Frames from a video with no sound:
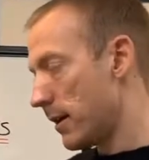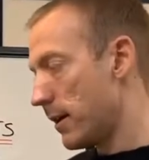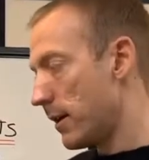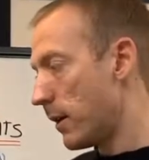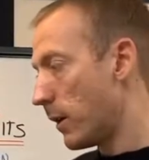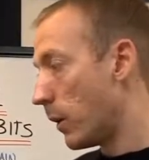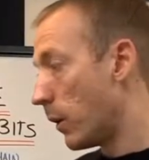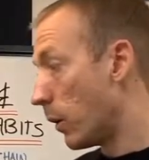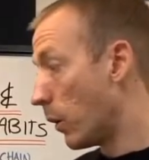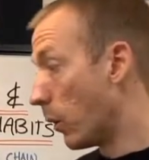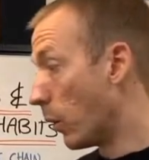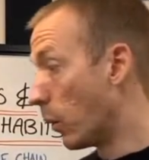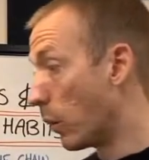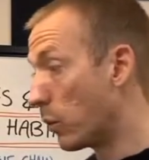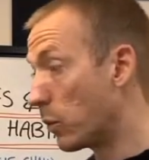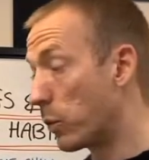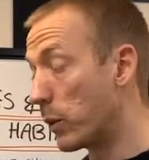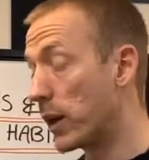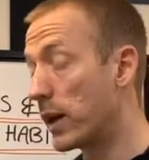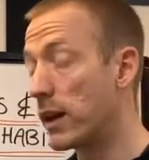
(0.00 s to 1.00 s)

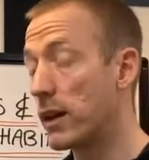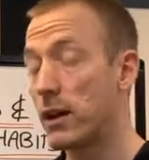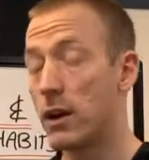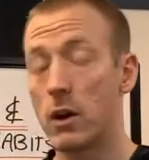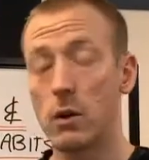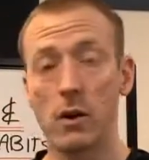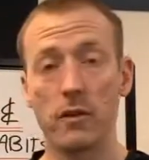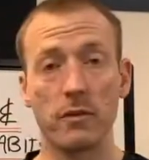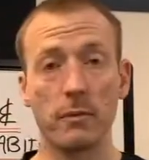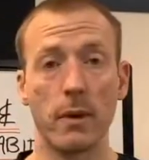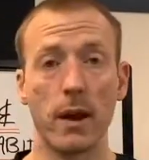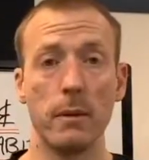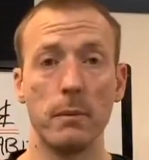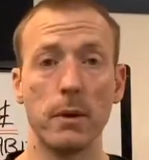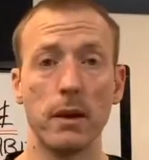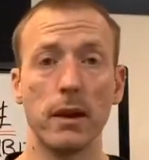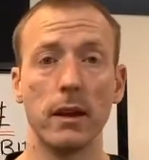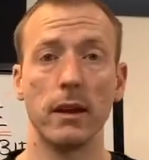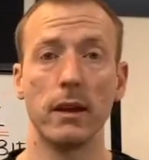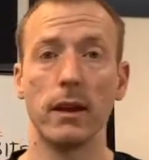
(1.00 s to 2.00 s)
Whoever may
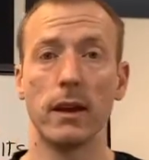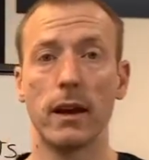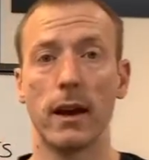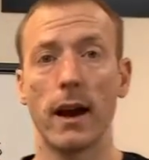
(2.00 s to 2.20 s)
be,